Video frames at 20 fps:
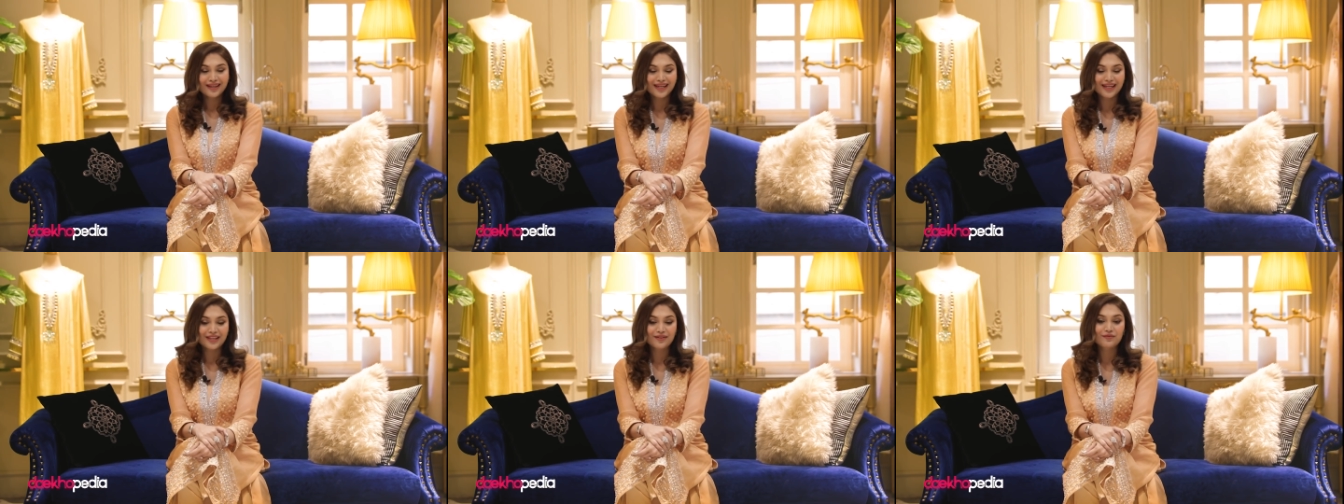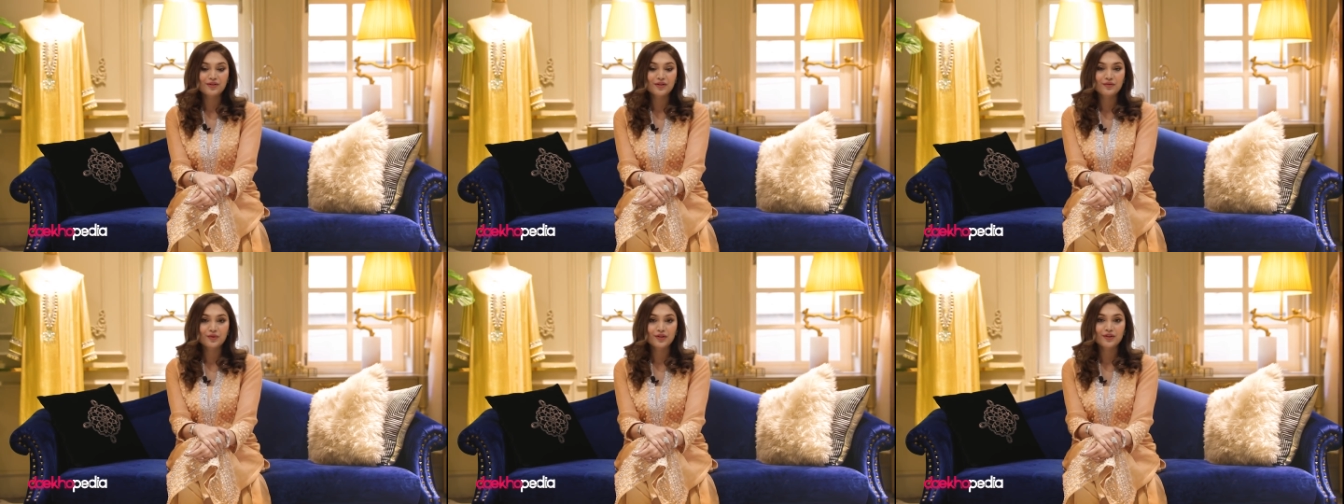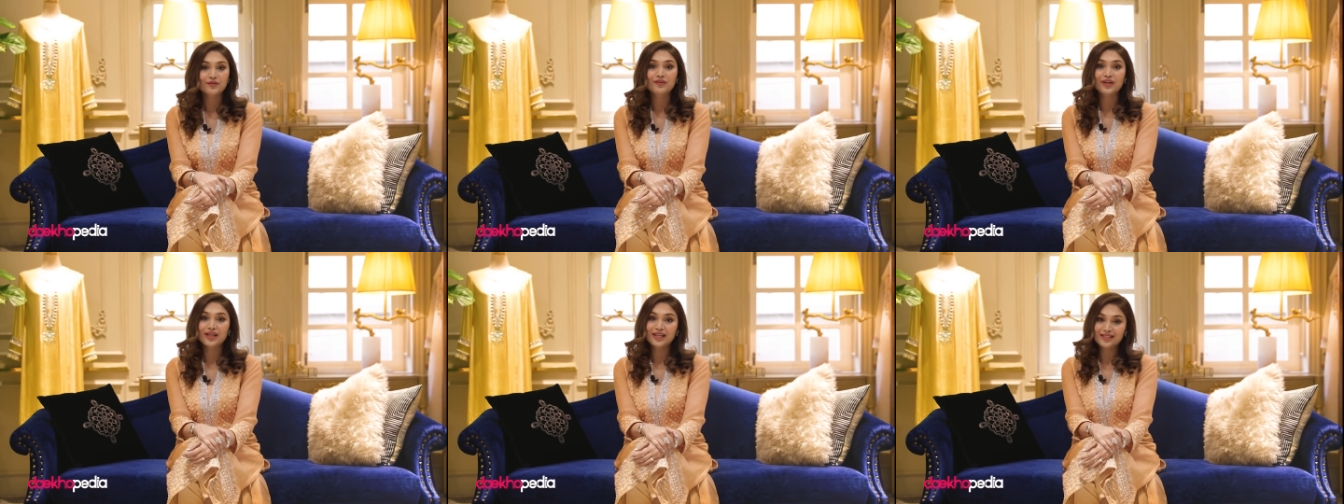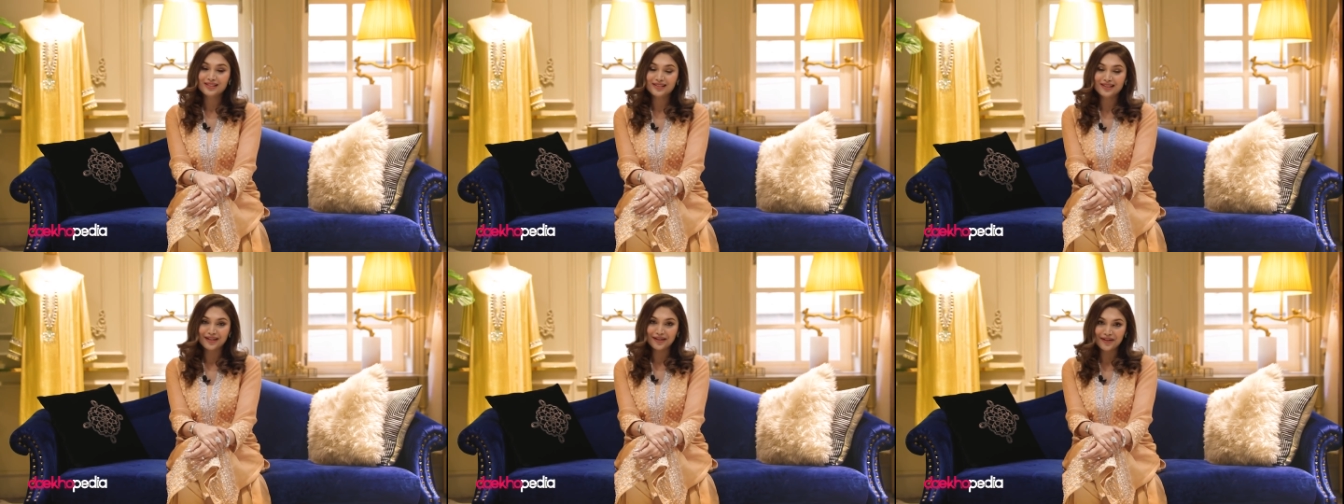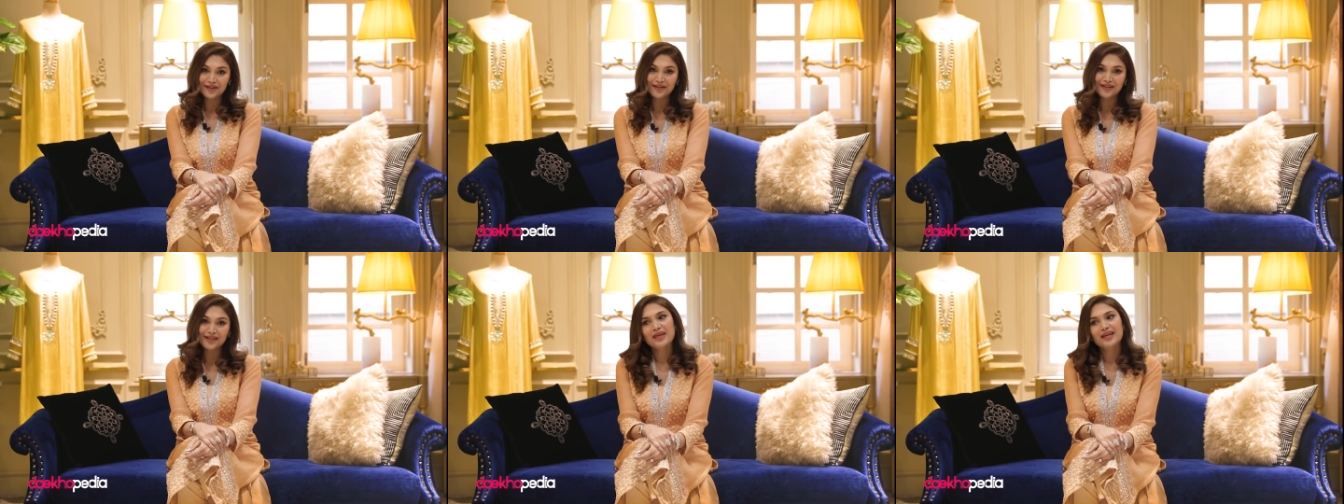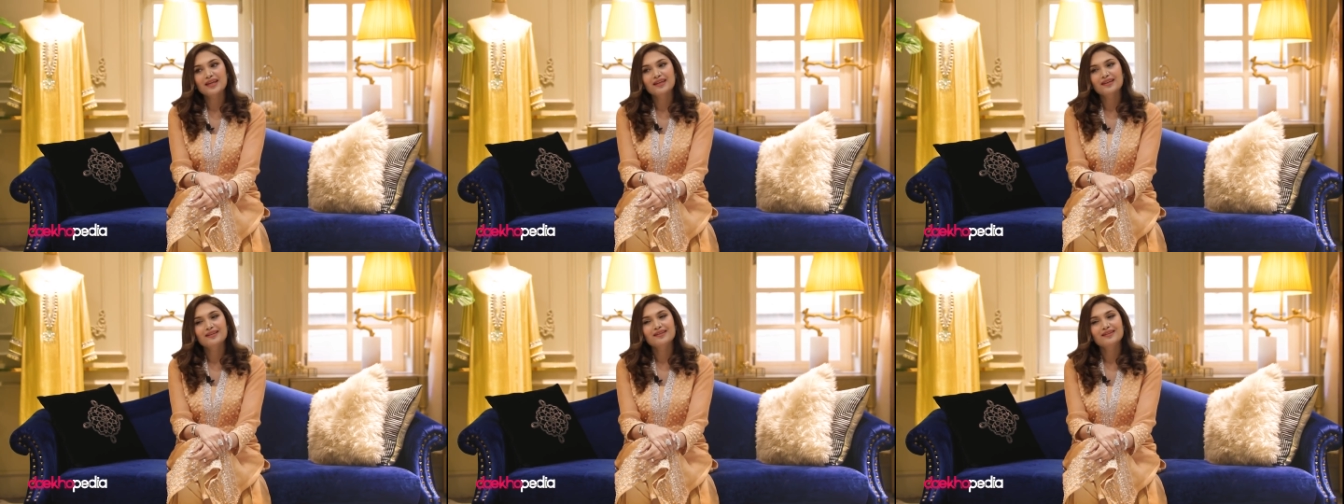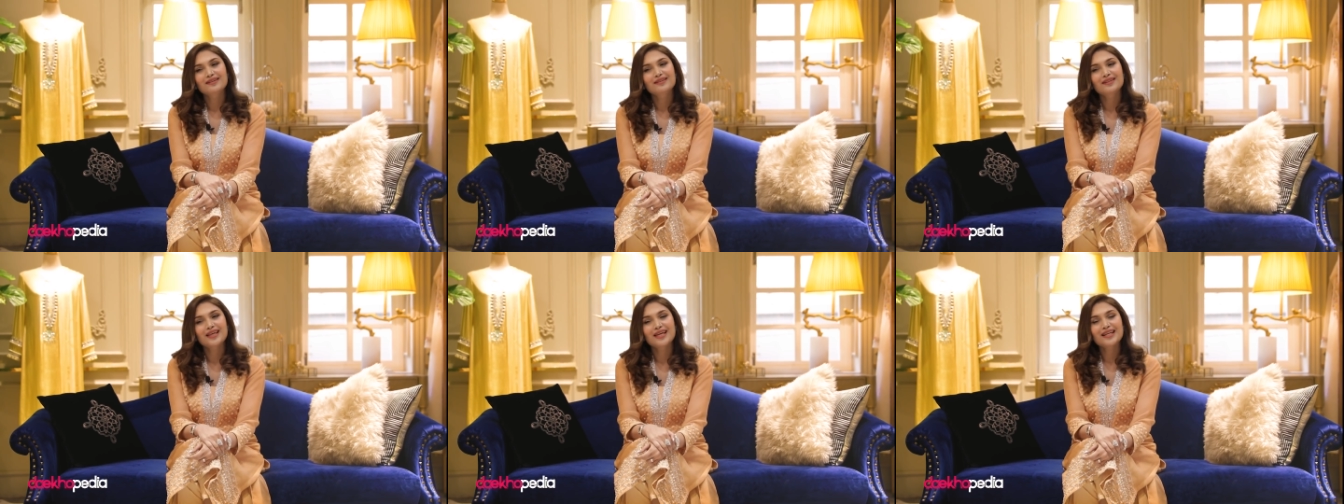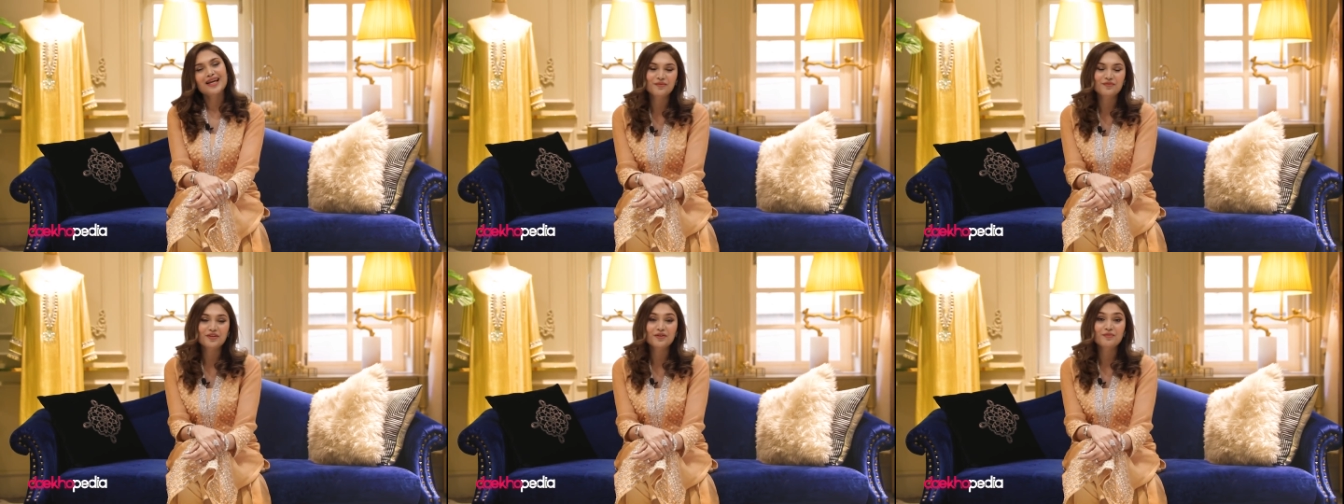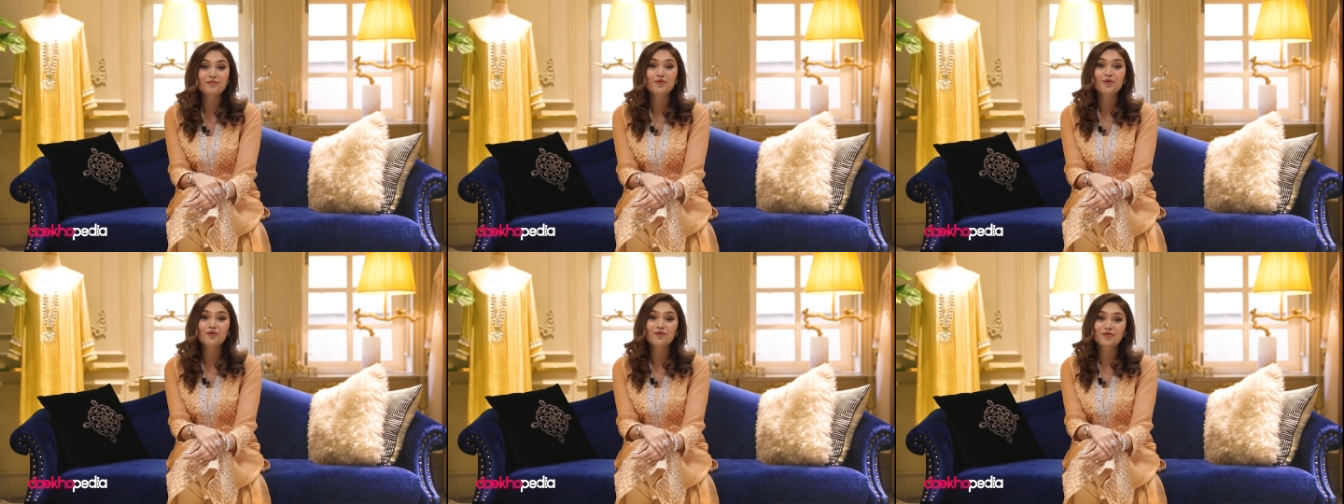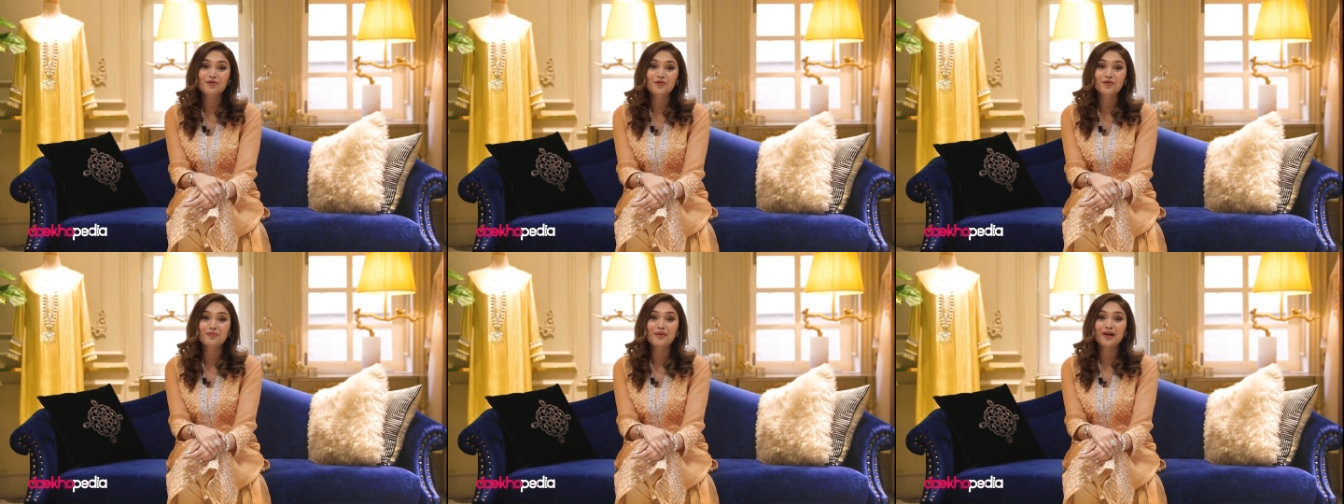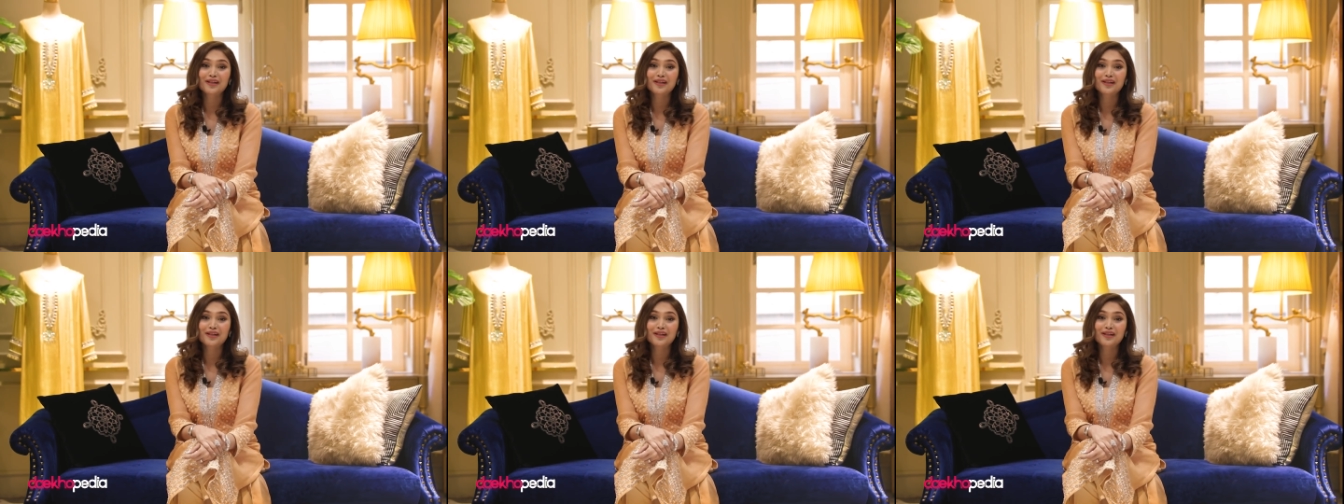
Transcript: and we were raised there and then we moved to